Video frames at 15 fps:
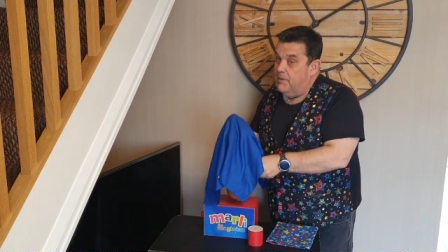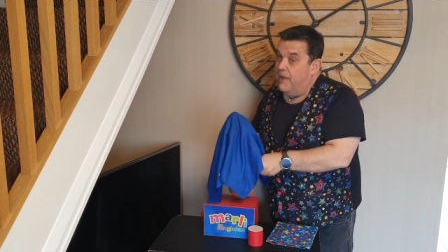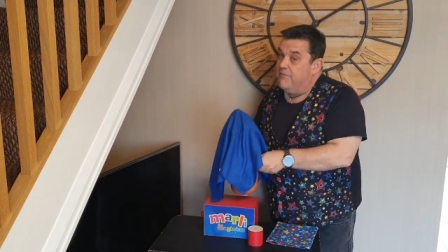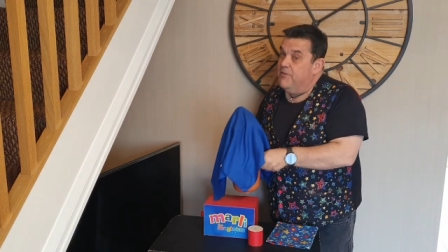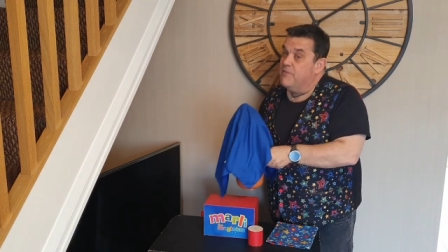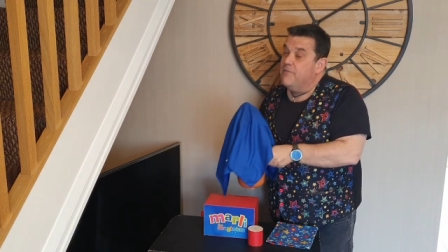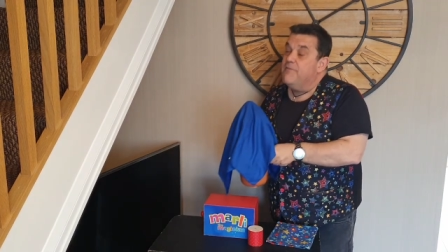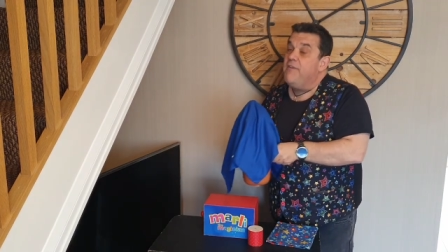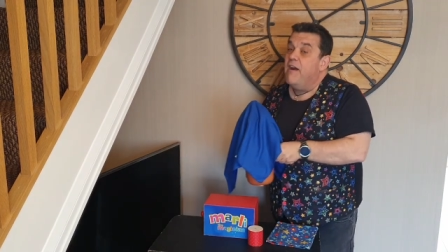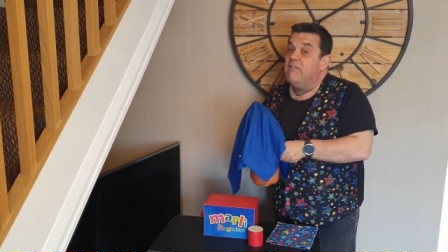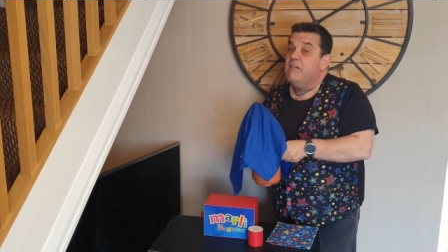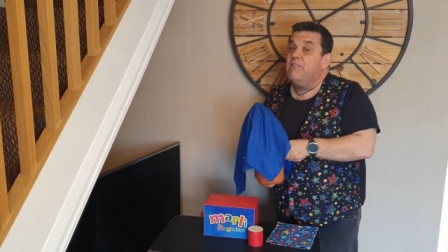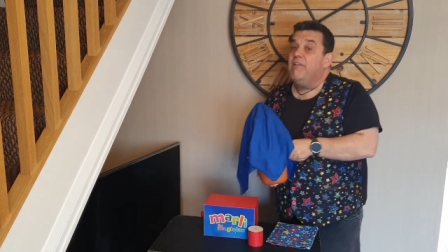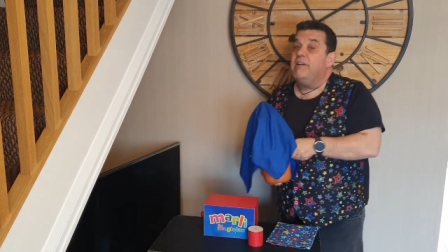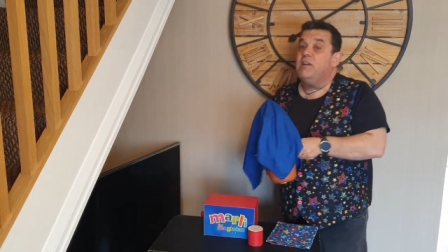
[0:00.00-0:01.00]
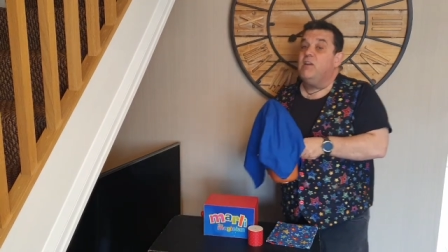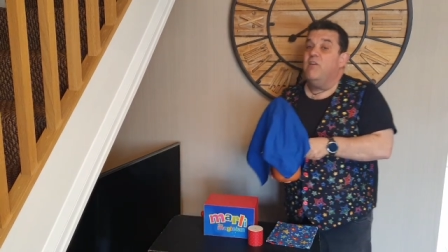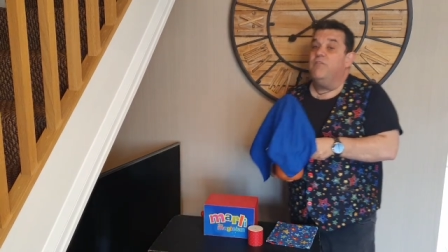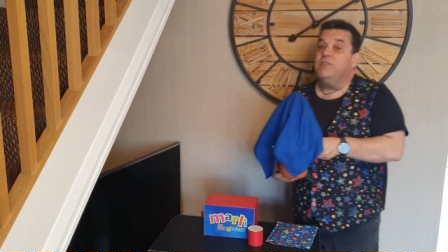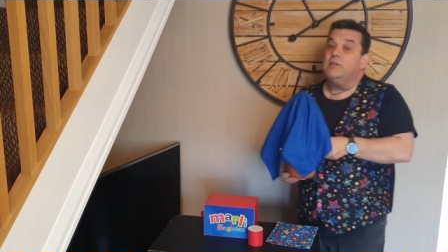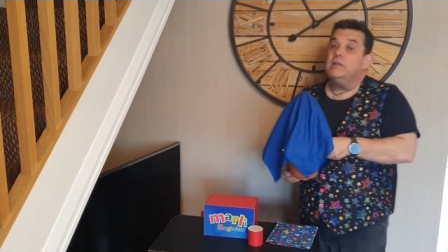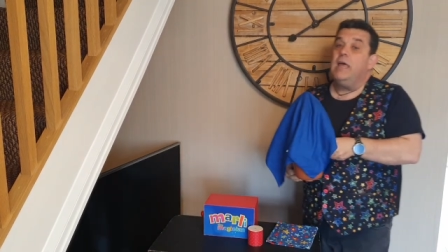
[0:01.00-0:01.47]
I feel very, very
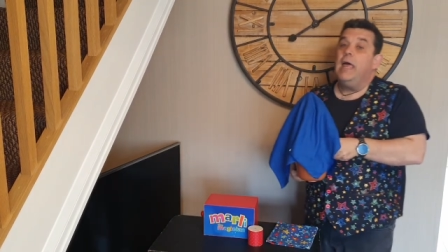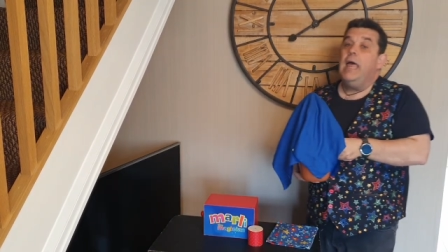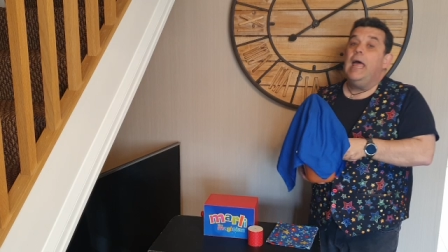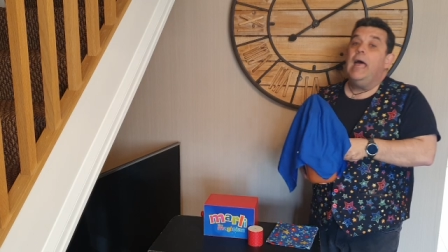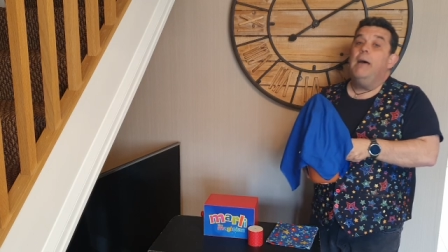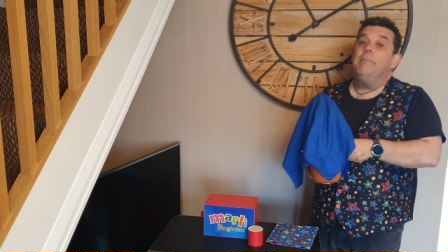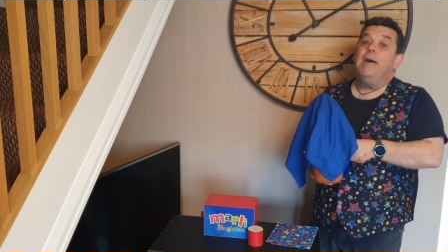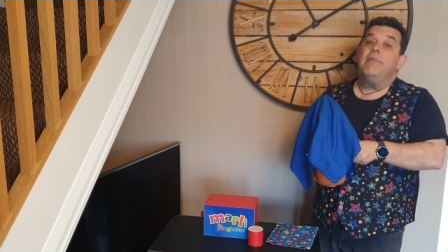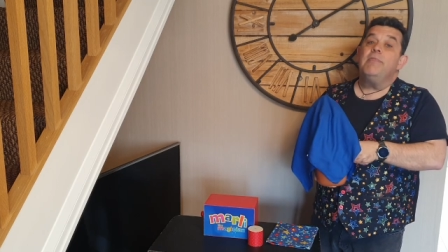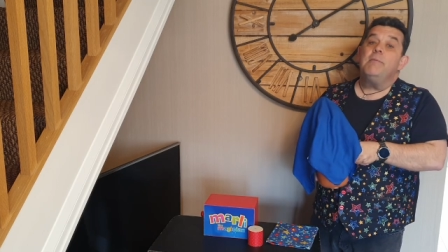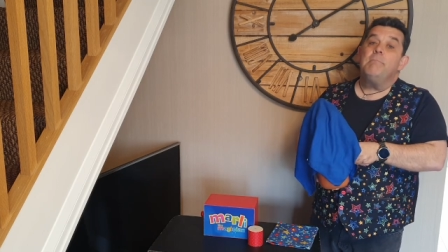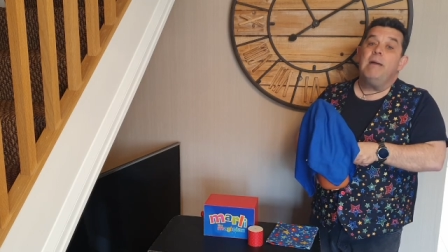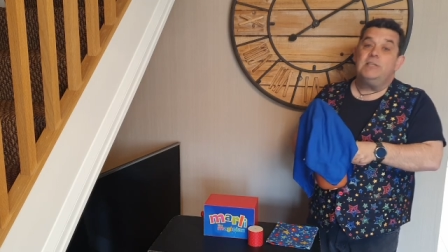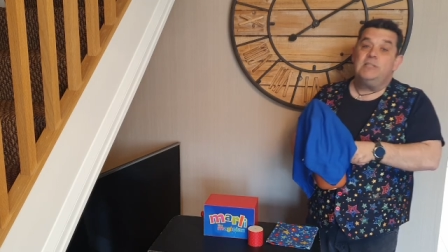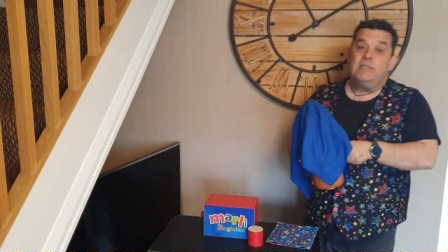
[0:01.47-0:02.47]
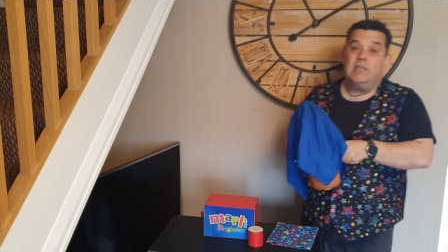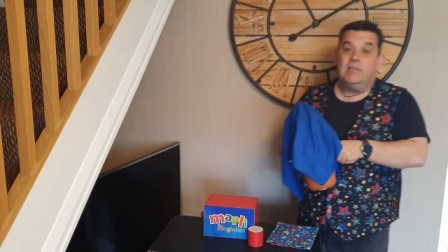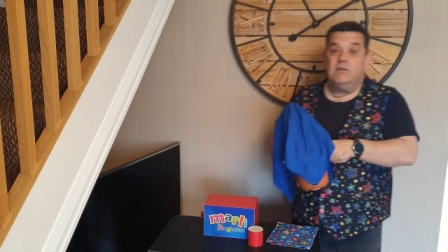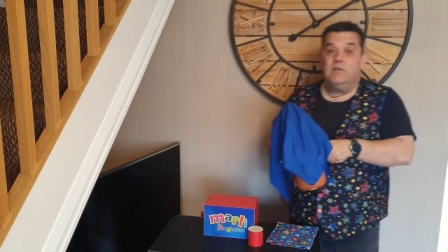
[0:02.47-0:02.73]
confident about the magic that